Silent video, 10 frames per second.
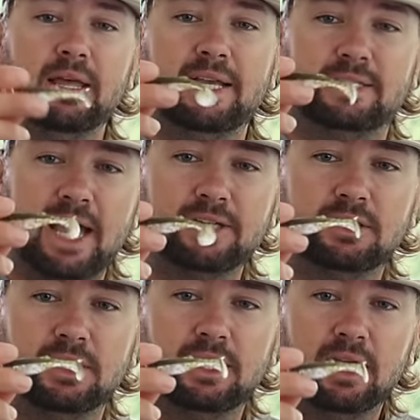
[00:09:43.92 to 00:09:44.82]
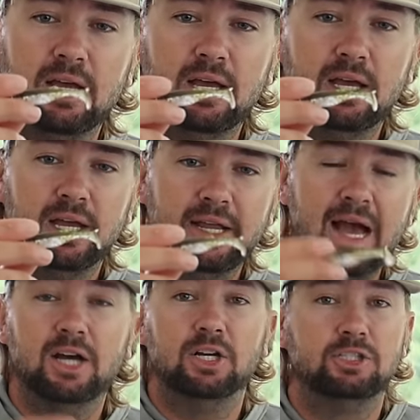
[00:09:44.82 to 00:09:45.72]
It's actually
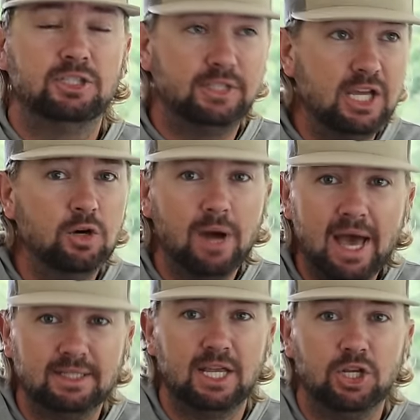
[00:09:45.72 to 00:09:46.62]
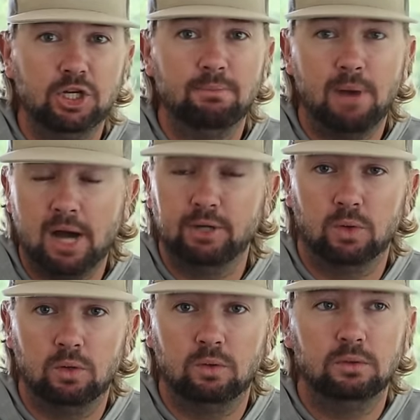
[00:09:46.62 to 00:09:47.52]
got a steel, has a good body
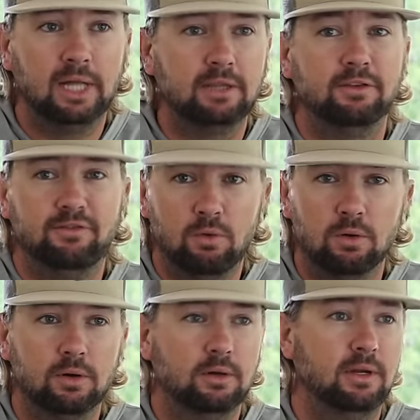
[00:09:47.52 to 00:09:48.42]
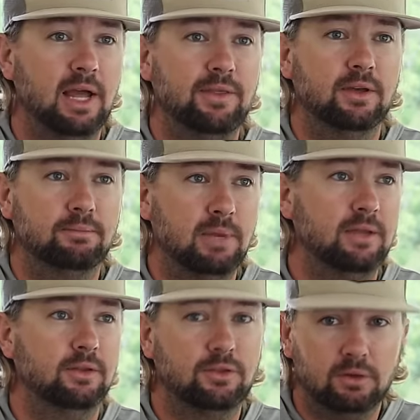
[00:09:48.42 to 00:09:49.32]
roll, like the 4 and the
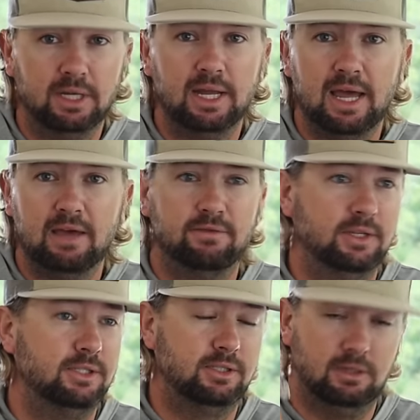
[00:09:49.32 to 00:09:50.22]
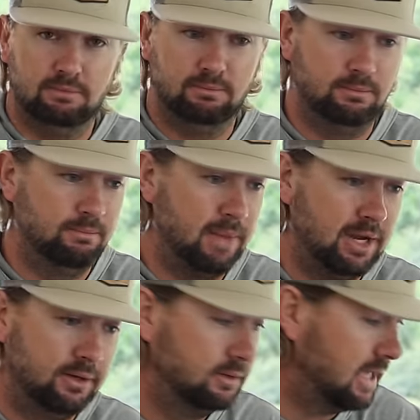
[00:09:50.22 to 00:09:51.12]
3.5-inch
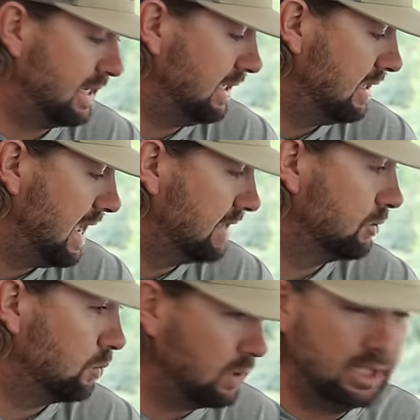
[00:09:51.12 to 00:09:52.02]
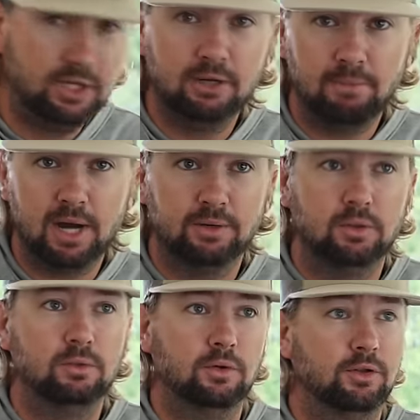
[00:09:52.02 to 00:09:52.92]
Mayer. Like, it has a really good body
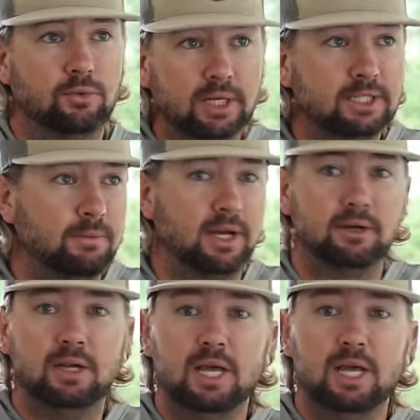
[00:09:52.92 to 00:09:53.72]
roll, or the 3-inch Mayer.